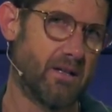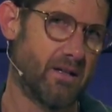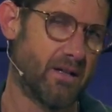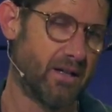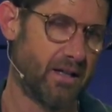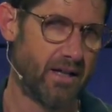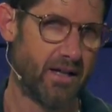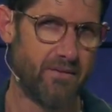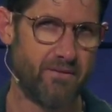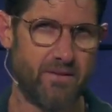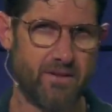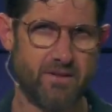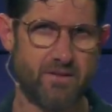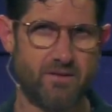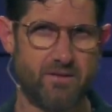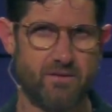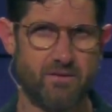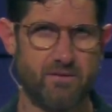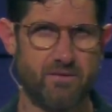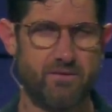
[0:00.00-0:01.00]
I have
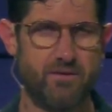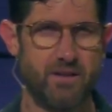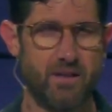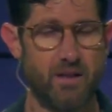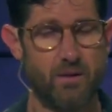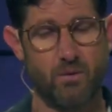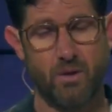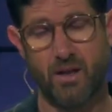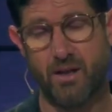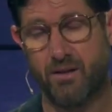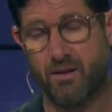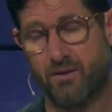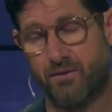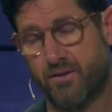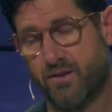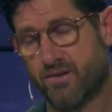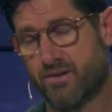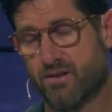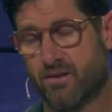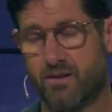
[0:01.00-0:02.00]
this feeling, well, I know
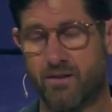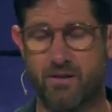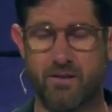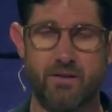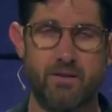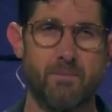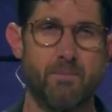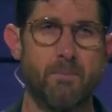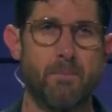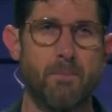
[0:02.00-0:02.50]
for certain,